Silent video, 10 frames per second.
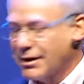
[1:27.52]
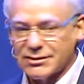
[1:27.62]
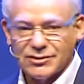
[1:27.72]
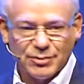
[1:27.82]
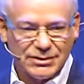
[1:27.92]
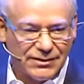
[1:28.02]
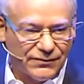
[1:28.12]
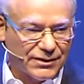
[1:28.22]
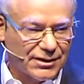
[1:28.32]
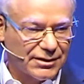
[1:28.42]
and
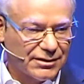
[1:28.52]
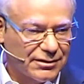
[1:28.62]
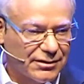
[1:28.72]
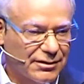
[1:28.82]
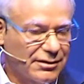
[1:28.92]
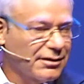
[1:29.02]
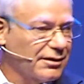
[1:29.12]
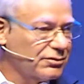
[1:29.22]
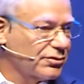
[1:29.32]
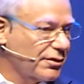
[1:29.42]
specifically
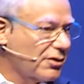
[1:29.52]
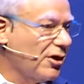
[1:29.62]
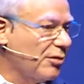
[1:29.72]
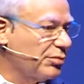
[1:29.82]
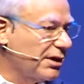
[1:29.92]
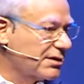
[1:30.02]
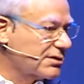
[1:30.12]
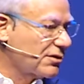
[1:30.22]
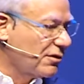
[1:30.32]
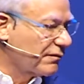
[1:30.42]
into the
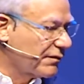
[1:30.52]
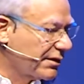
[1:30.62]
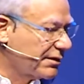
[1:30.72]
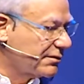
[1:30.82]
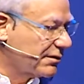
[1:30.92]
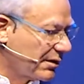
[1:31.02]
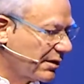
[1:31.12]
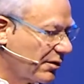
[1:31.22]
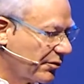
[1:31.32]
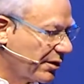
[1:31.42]
complex conflict
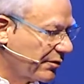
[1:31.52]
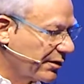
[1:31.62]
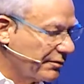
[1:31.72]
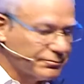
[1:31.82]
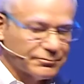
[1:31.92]
in our area.